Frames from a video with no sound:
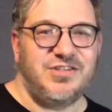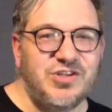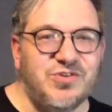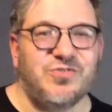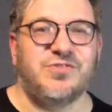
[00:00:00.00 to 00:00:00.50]

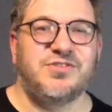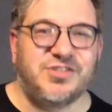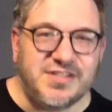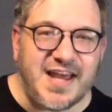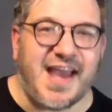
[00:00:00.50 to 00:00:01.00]
you
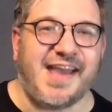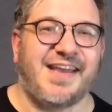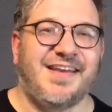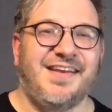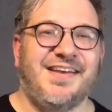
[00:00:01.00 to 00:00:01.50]

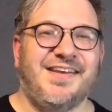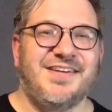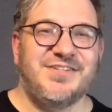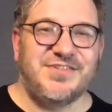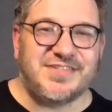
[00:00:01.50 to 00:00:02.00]
today
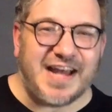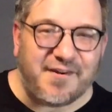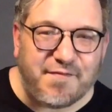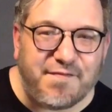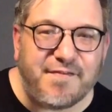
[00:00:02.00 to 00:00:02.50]
to start
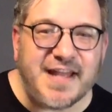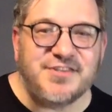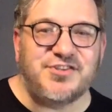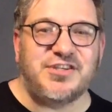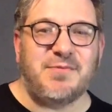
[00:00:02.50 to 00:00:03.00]
a
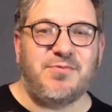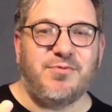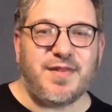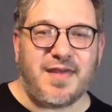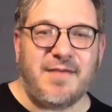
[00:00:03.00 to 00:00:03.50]
friendship
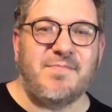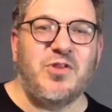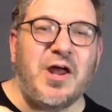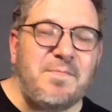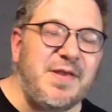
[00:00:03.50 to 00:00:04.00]
with him,
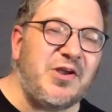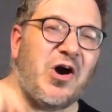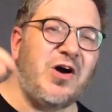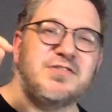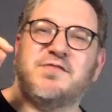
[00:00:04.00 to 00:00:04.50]
not
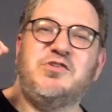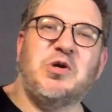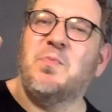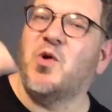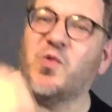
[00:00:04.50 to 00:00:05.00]
because of
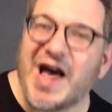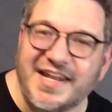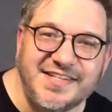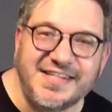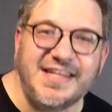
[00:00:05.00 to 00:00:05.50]
your
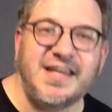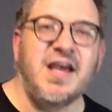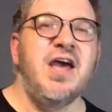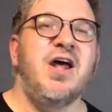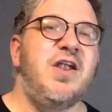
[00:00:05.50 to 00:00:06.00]
morality,
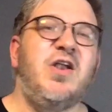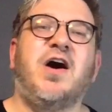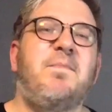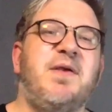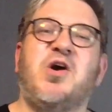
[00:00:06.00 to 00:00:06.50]

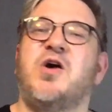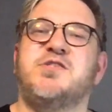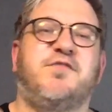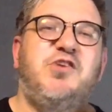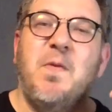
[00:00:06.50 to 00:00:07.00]
not because
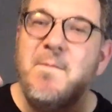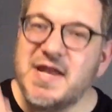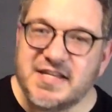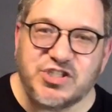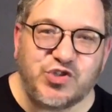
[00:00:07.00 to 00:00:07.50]
of your
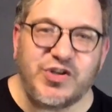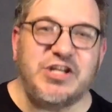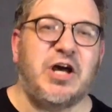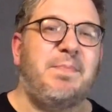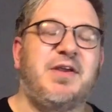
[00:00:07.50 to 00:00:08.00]
ministry,
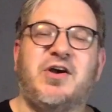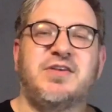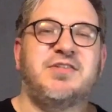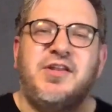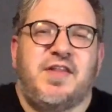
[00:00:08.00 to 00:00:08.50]
not
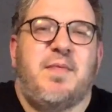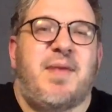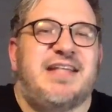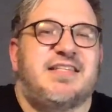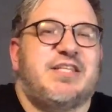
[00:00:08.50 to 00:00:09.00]
on the
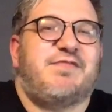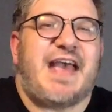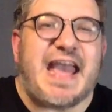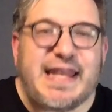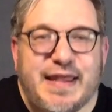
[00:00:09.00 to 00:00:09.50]
basis of
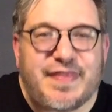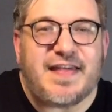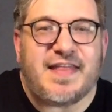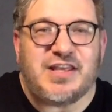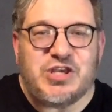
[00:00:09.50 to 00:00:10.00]

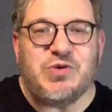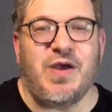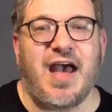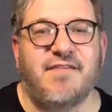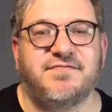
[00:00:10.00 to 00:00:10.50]
anything that you
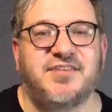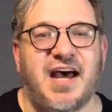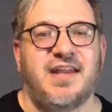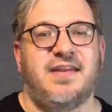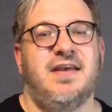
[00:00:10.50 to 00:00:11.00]
have
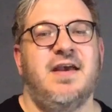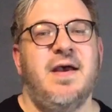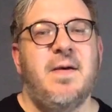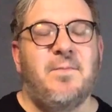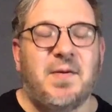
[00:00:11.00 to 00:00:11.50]
done,
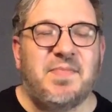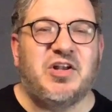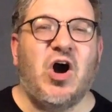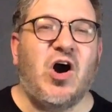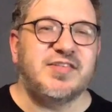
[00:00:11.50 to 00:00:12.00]
but
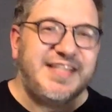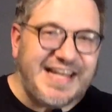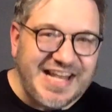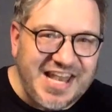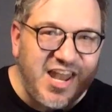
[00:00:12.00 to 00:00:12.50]
because
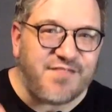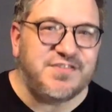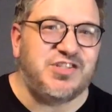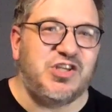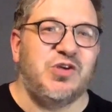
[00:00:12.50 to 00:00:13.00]
he
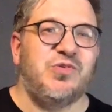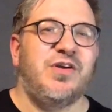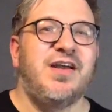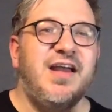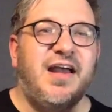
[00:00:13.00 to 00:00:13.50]
loves
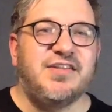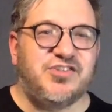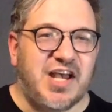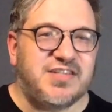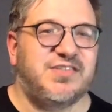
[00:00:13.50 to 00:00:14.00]
you
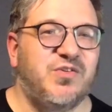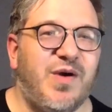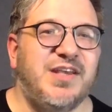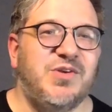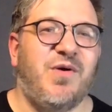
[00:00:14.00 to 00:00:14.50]
just the
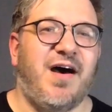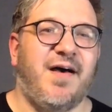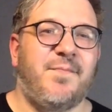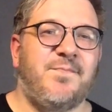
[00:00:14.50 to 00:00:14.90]
way you are.